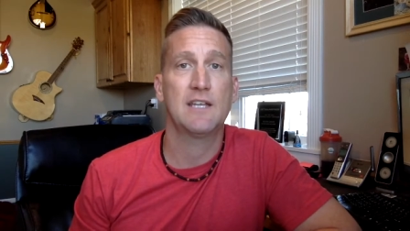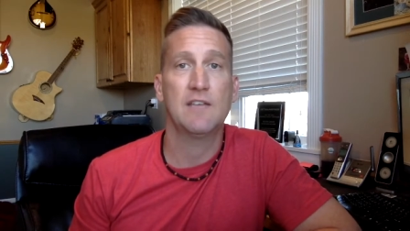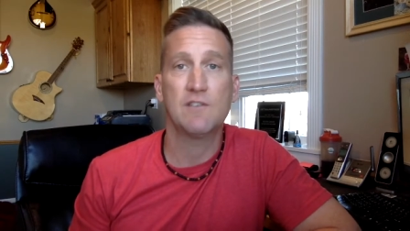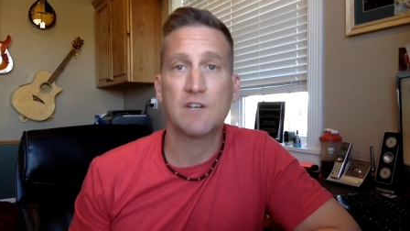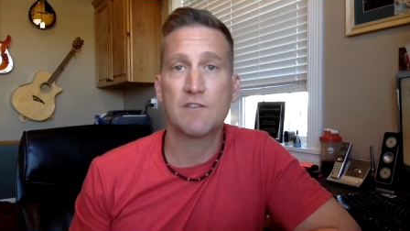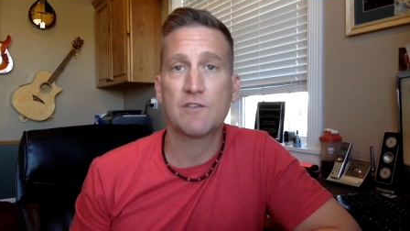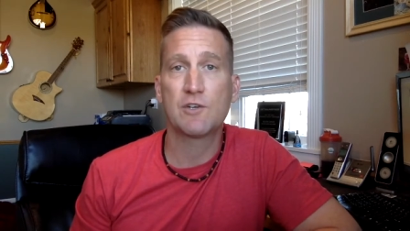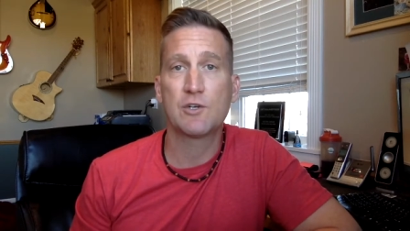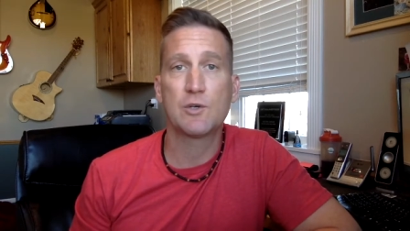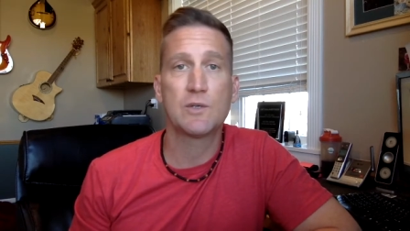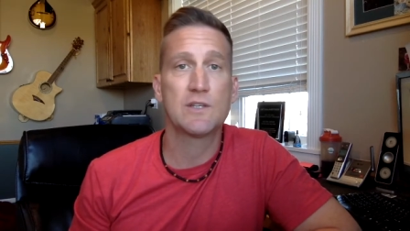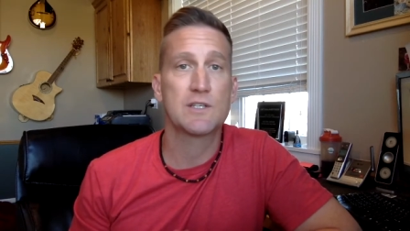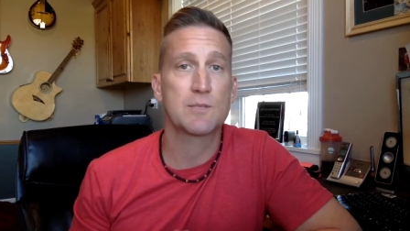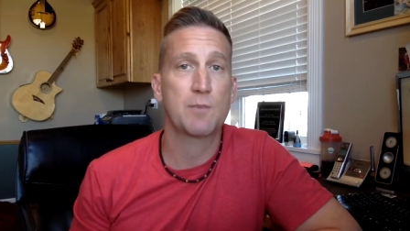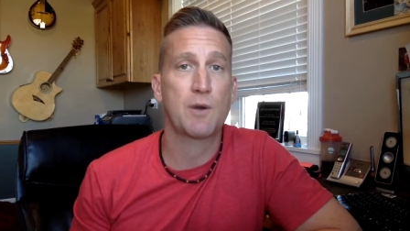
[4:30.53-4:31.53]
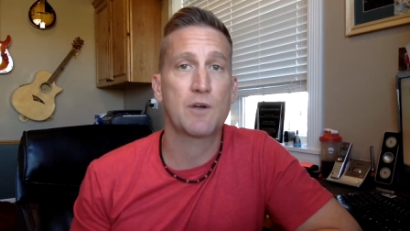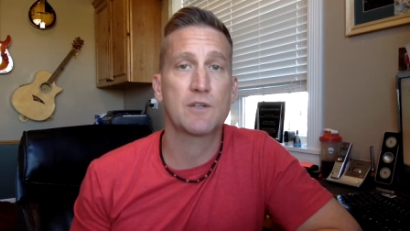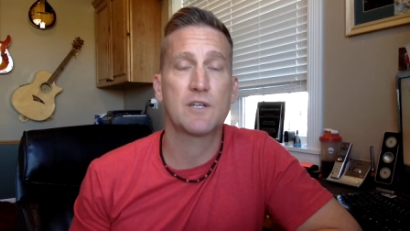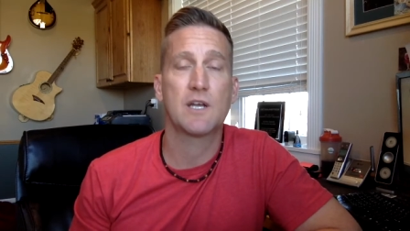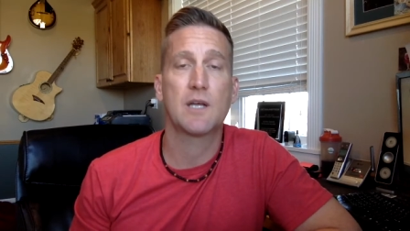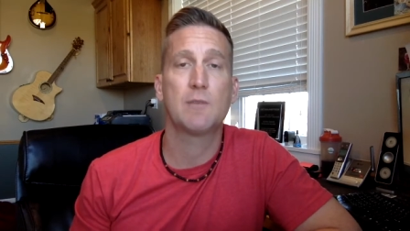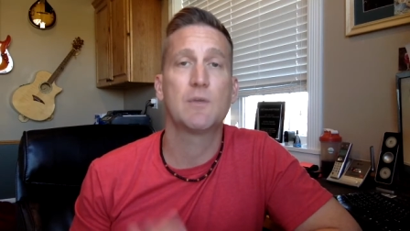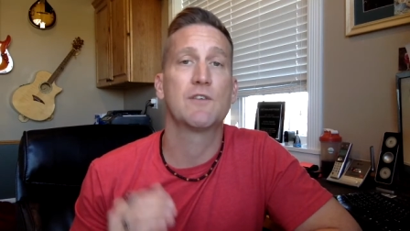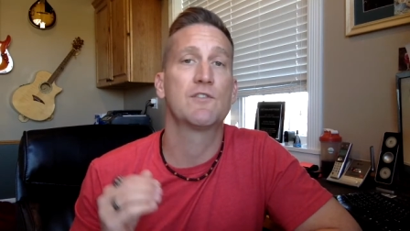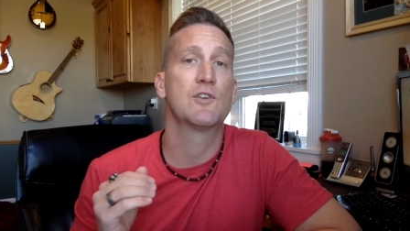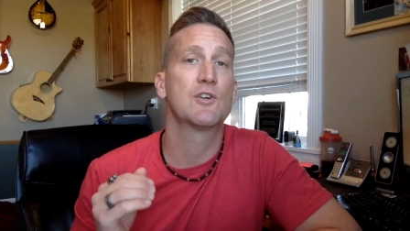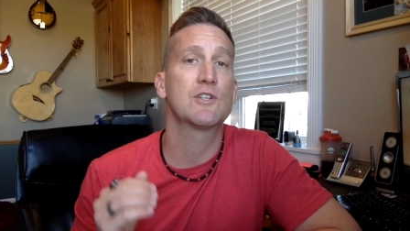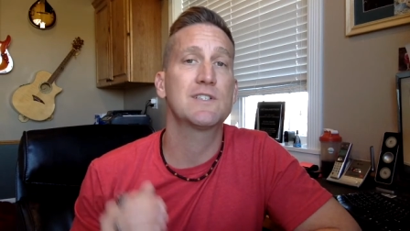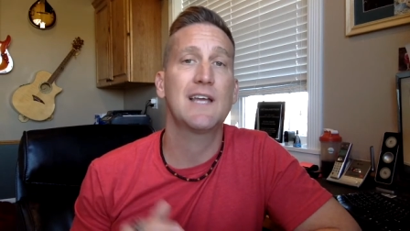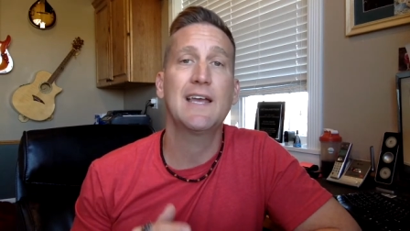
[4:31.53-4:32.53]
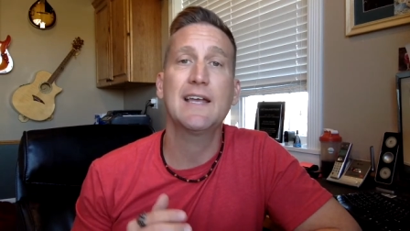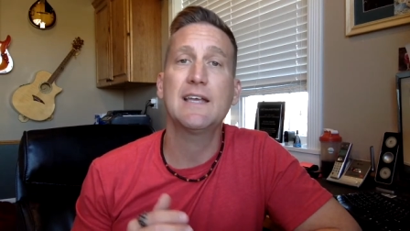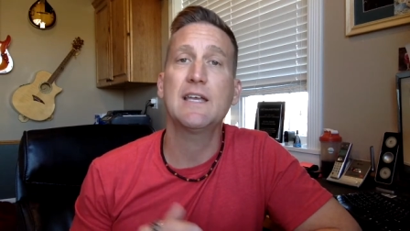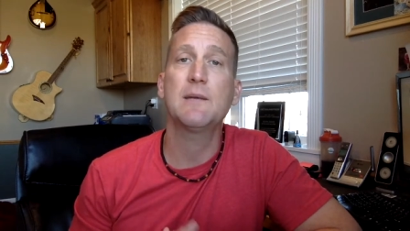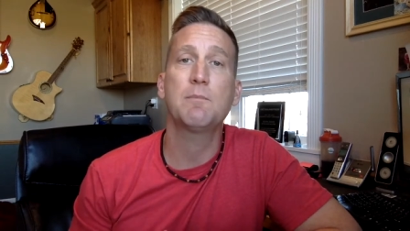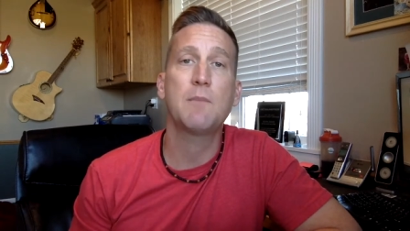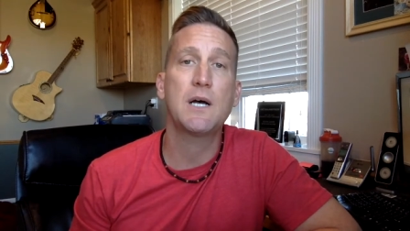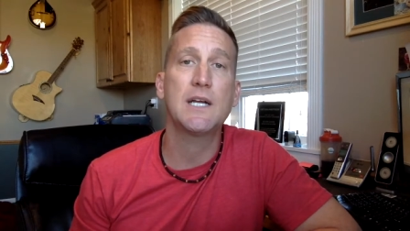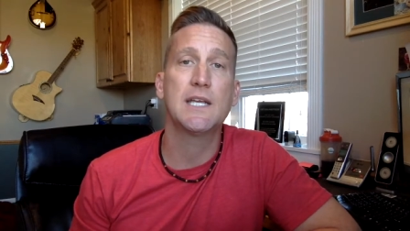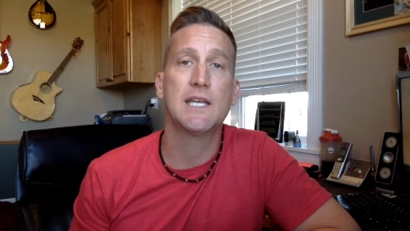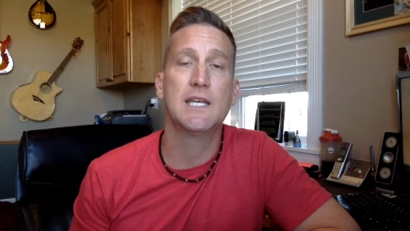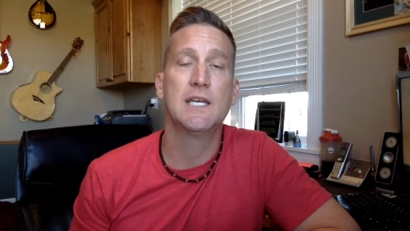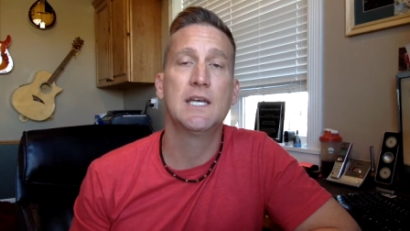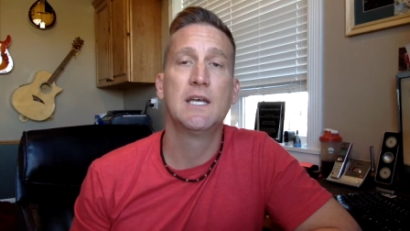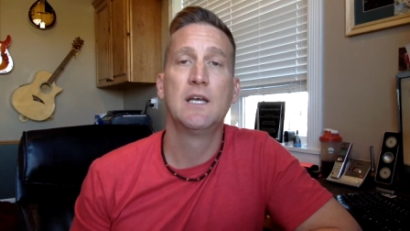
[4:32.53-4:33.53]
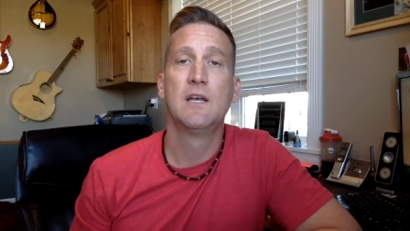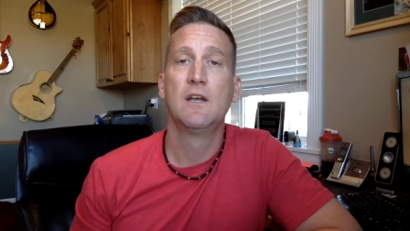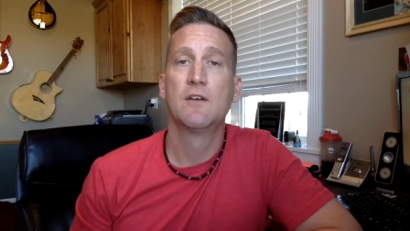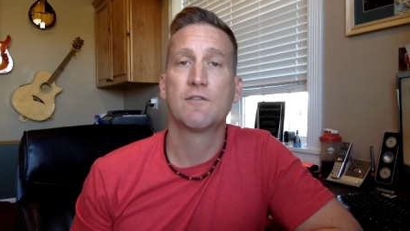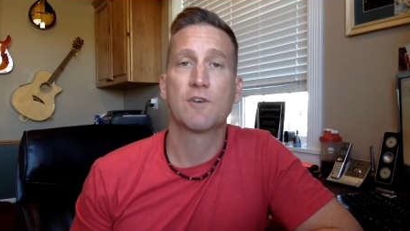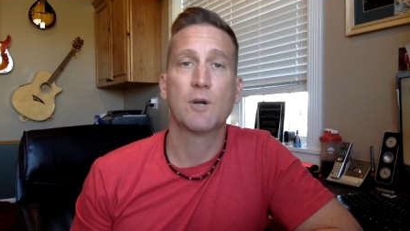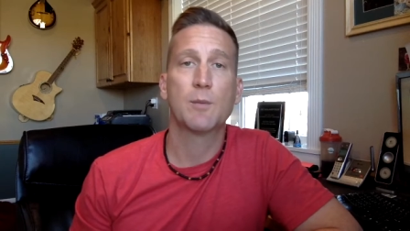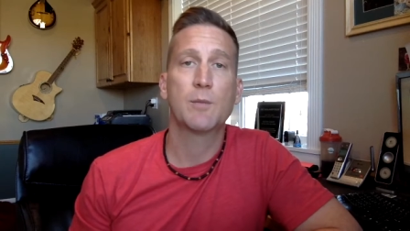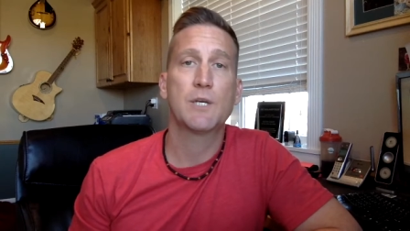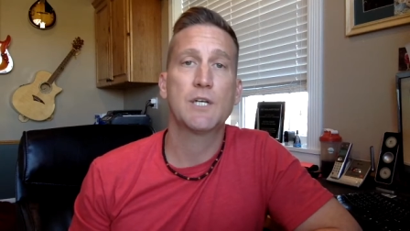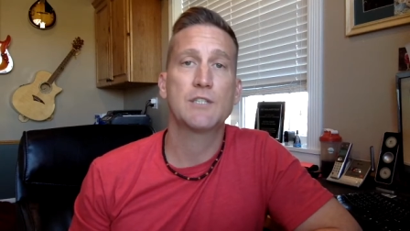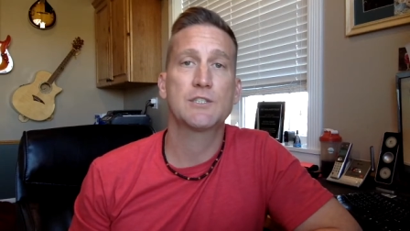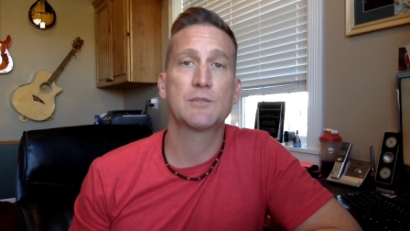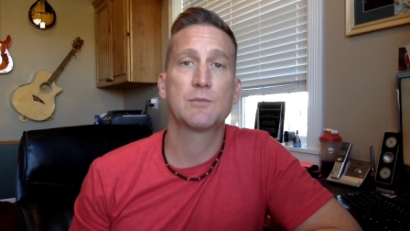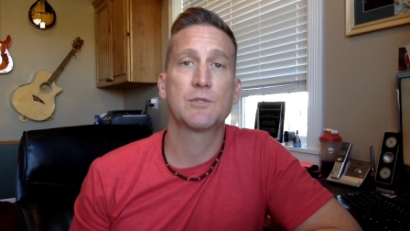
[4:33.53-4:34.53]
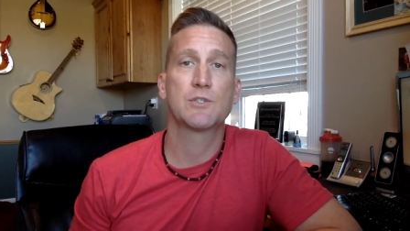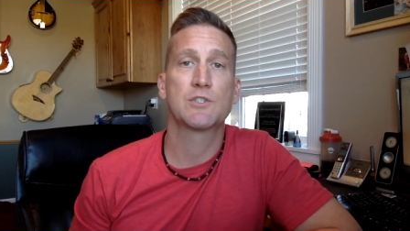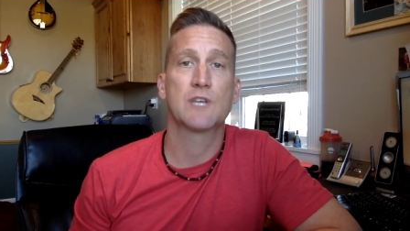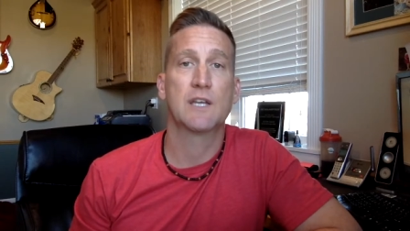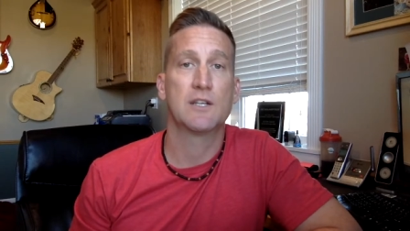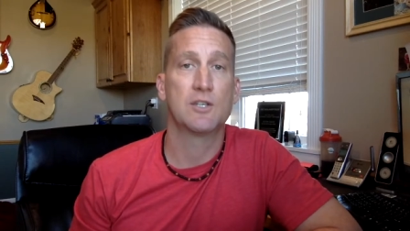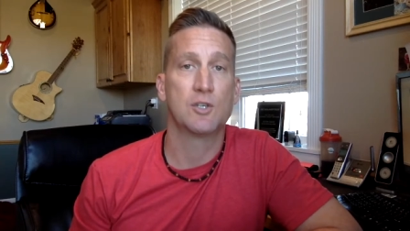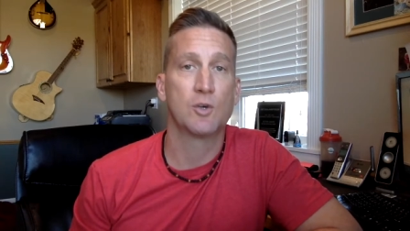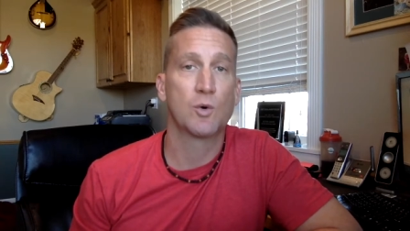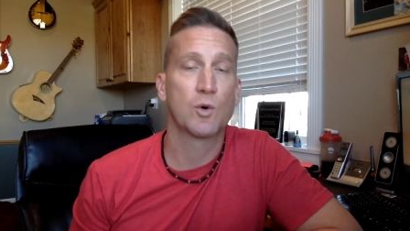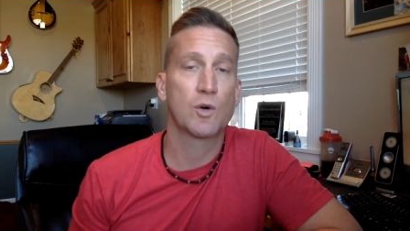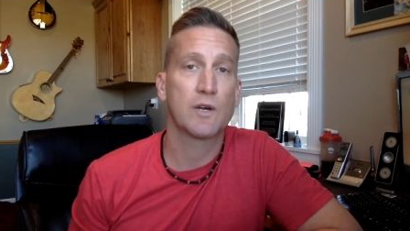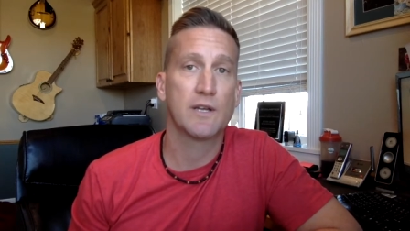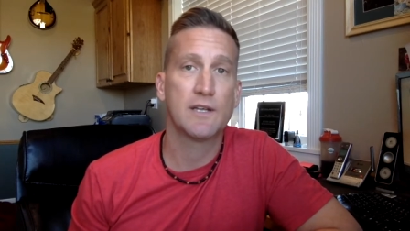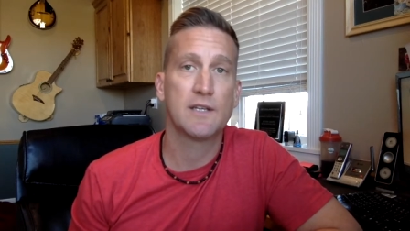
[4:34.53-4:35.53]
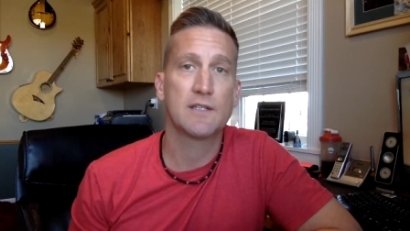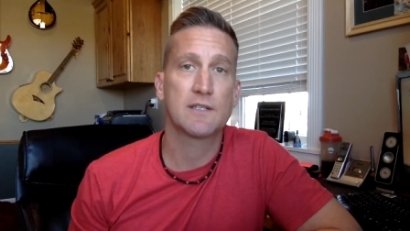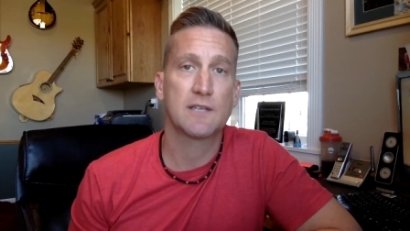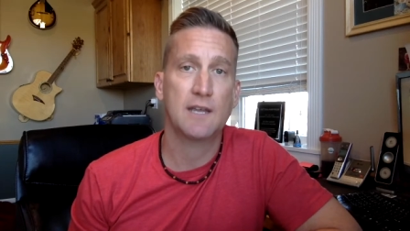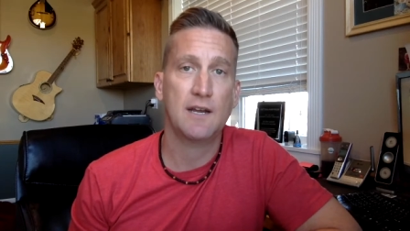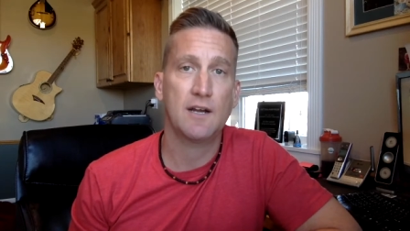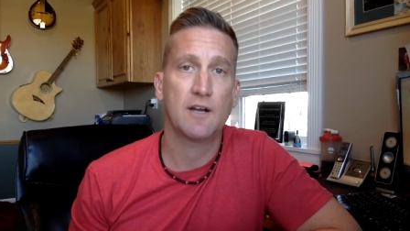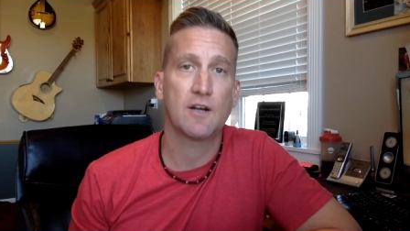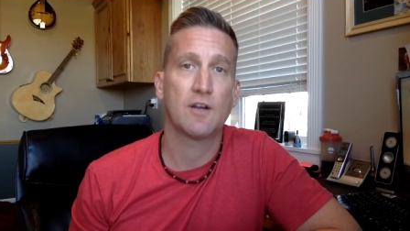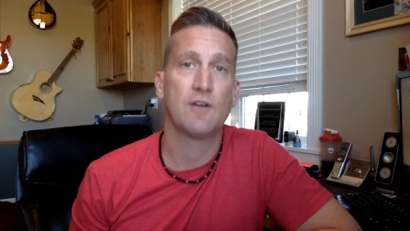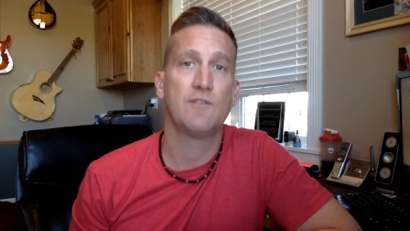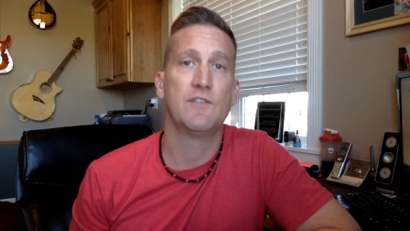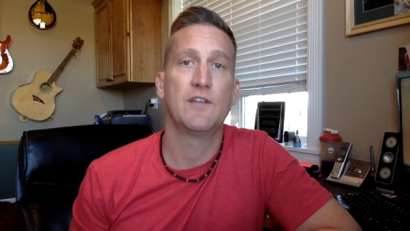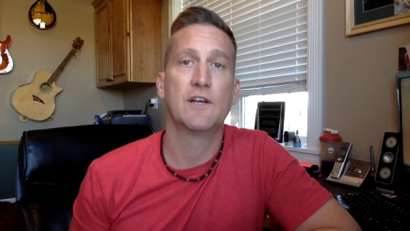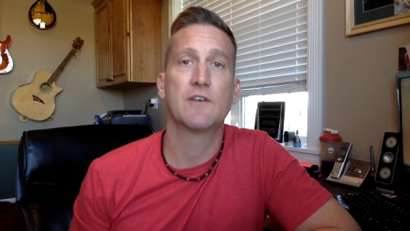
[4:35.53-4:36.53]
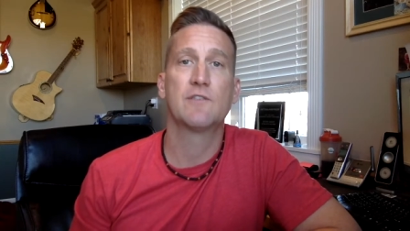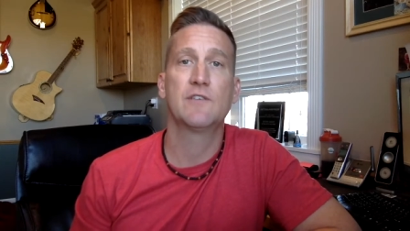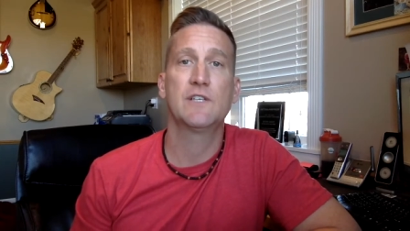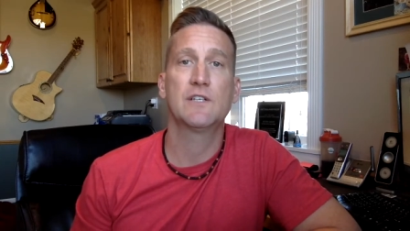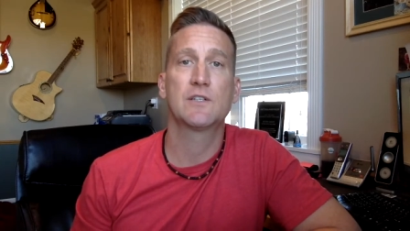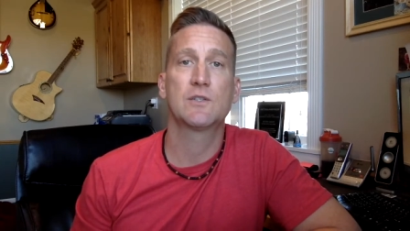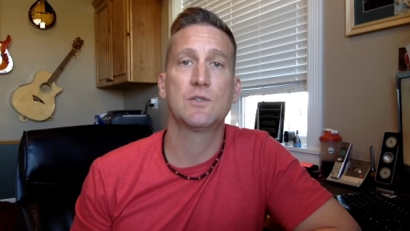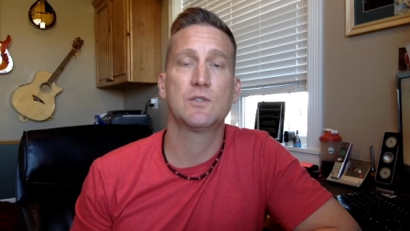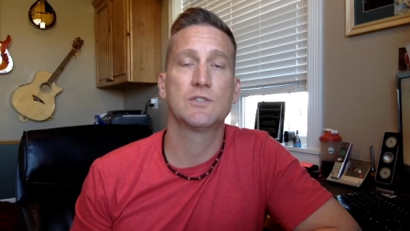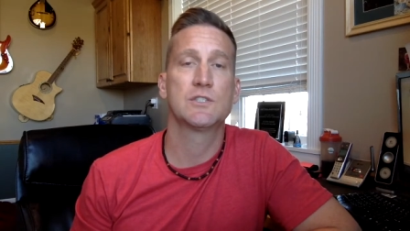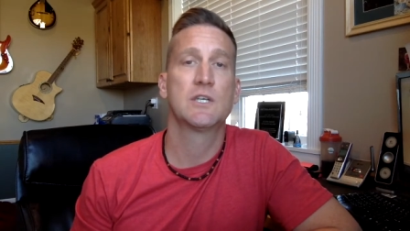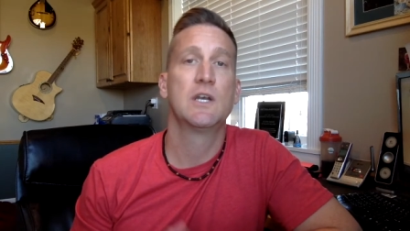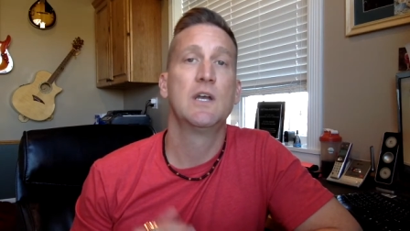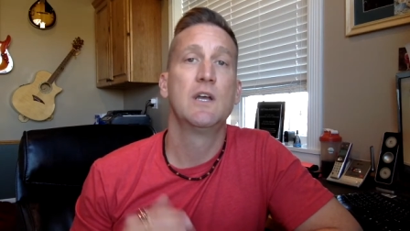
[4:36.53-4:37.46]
Even if you're doing this part-time, if you're taking money from customers and you're in care of their vehicles,